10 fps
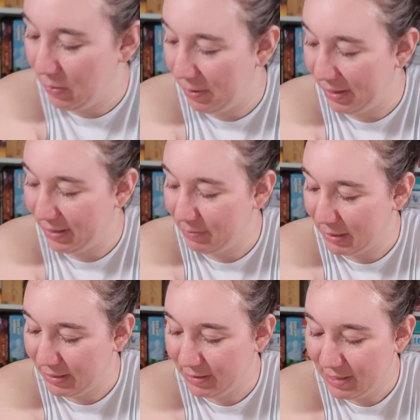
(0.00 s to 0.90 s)
coin,
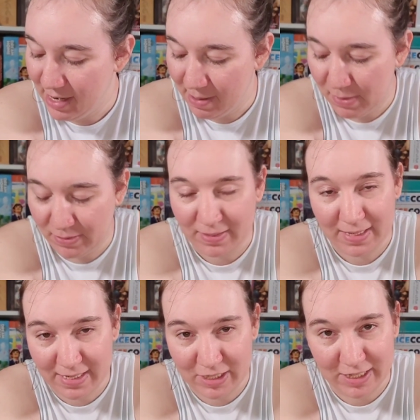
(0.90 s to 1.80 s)
but
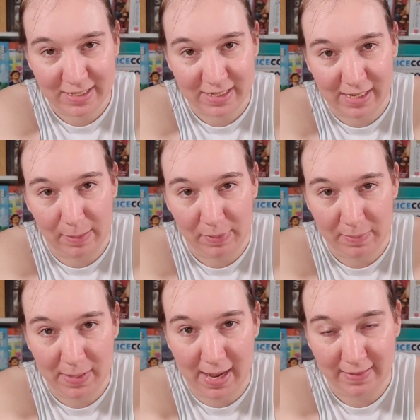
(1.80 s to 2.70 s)
mostly it's just a couple
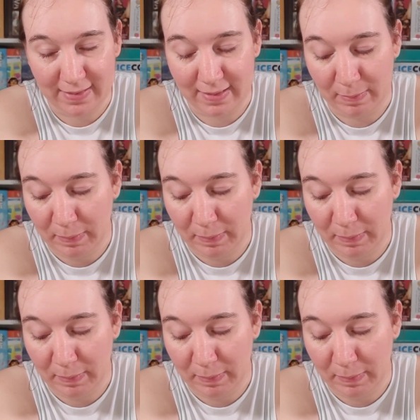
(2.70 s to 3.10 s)
of pots and